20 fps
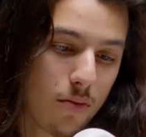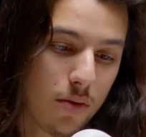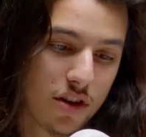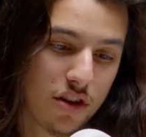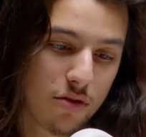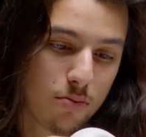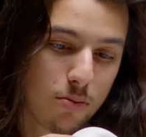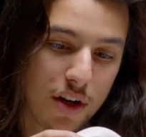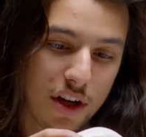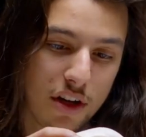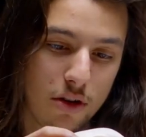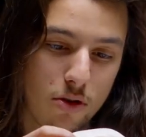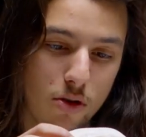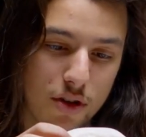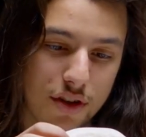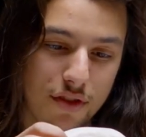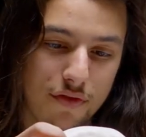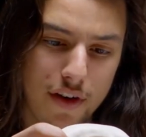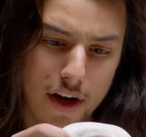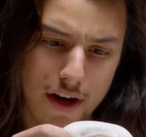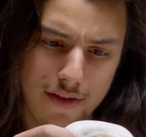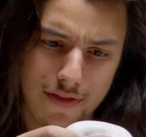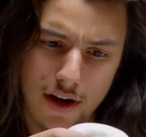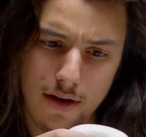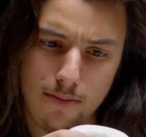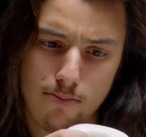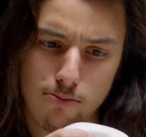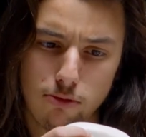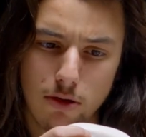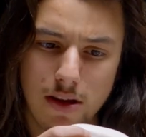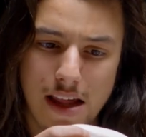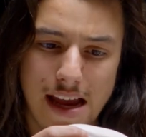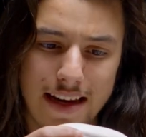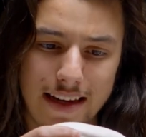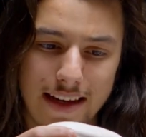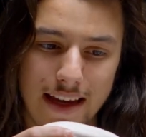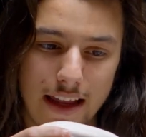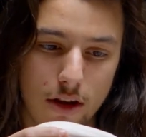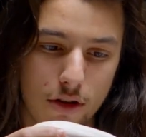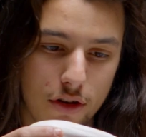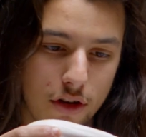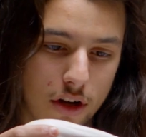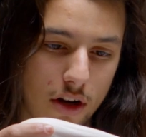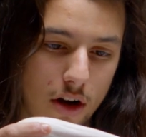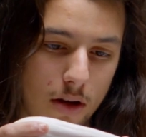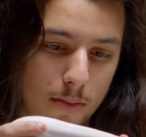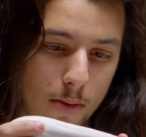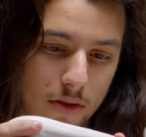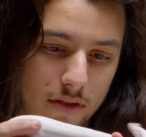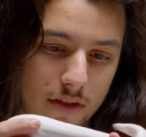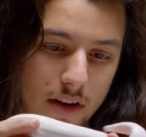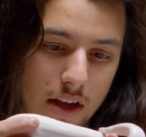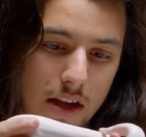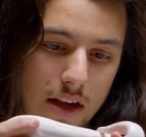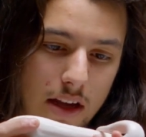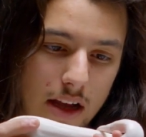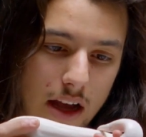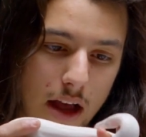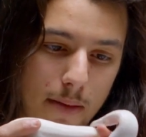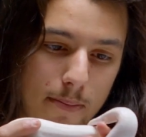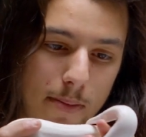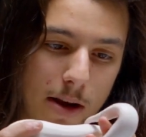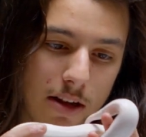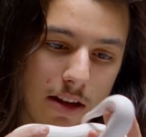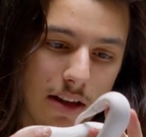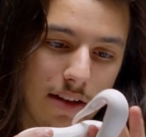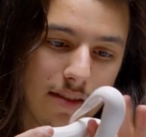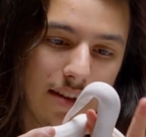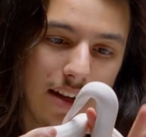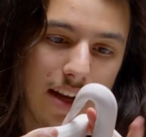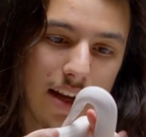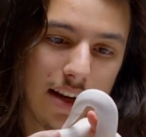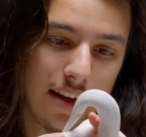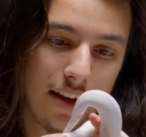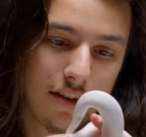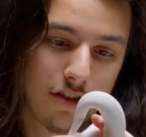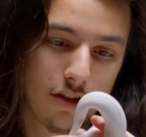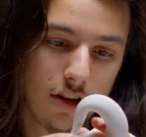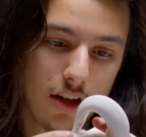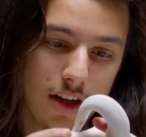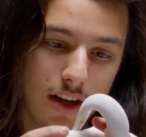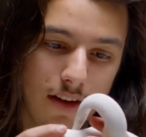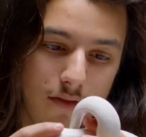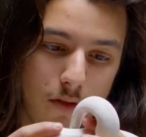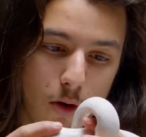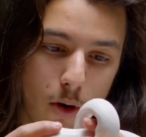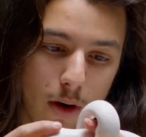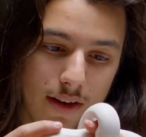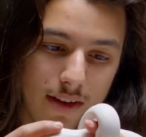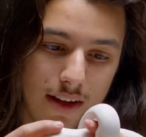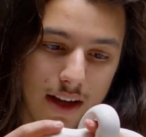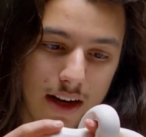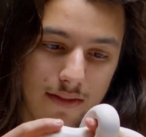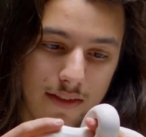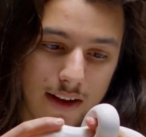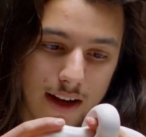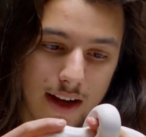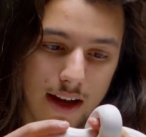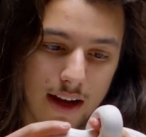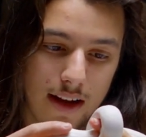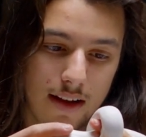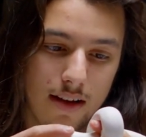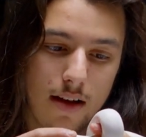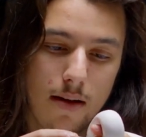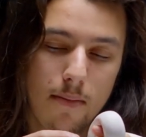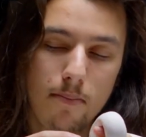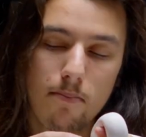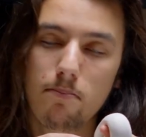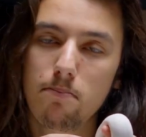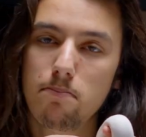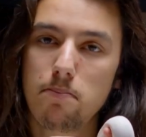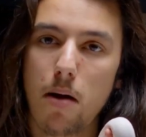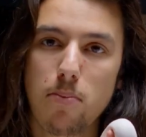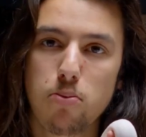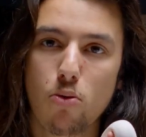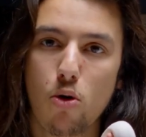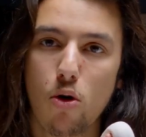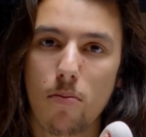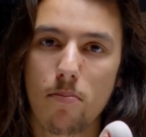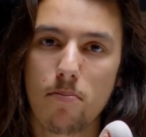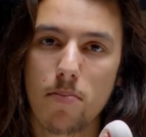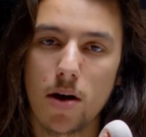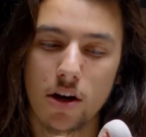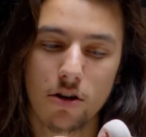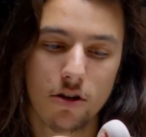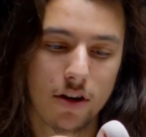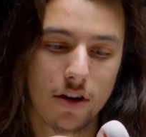which is pretty cool. It's a very, very light yellow. You can almost barely see it unless you're looking for it. It's kind of like a popcorn butter